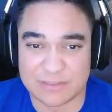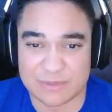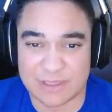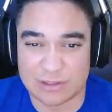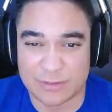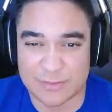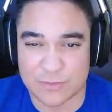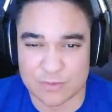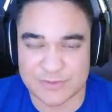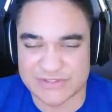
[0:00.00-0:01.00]
with it a little bit
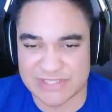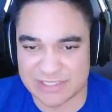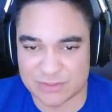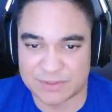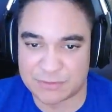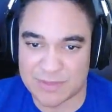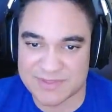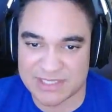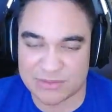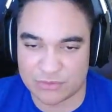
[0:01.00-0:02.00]
more because I like to play
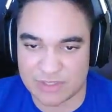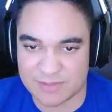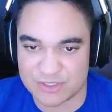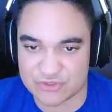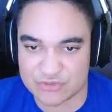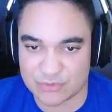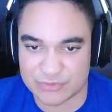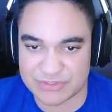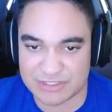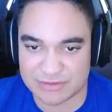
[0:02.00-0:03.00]
weapons that do damage, so we'll
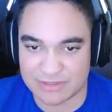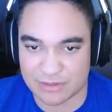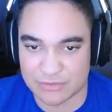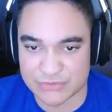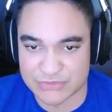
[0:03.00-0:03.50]
see how that goes.